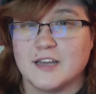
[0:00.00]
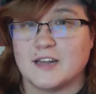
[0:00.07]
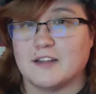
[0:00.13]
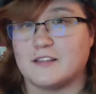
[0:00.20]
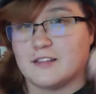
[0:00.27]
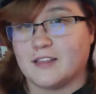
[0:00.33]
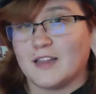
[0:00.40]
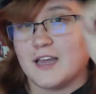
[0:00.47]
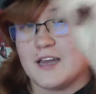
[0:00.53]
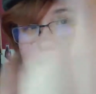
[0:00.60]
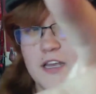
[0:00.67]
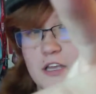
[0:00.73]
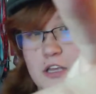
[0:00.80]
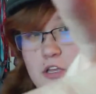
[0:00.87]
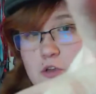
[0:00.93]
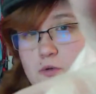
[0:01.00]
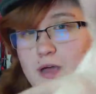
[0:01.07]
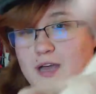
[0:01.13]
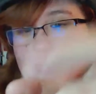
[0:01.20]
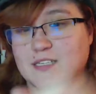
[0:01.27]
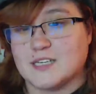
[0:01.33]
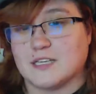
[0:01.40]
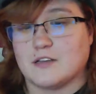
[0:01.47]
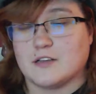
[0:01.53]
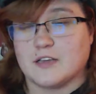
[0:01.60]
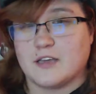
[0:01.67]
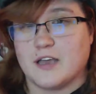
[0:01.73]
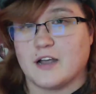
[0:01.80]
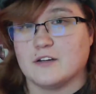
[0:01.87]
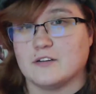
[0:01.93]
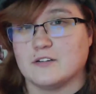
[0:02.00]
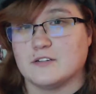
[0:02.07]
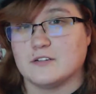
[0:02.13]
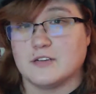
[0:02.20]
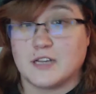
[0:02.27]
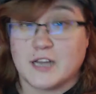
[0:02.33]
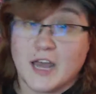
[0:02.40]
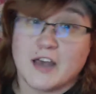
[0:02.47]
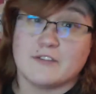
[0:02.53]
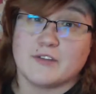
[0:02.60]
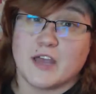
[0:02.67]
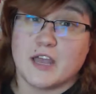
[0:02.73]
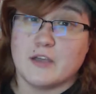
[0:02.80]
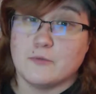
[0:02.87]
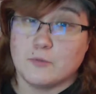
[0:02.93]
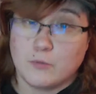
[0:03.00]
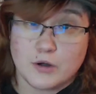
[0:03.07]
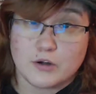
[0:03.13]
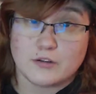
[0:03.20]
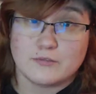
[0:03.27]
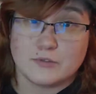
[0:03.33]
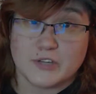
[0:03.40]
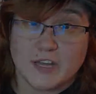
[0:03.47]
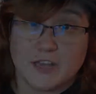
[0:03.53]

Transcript: And other than that, you guys take luck and care. And have a wonderful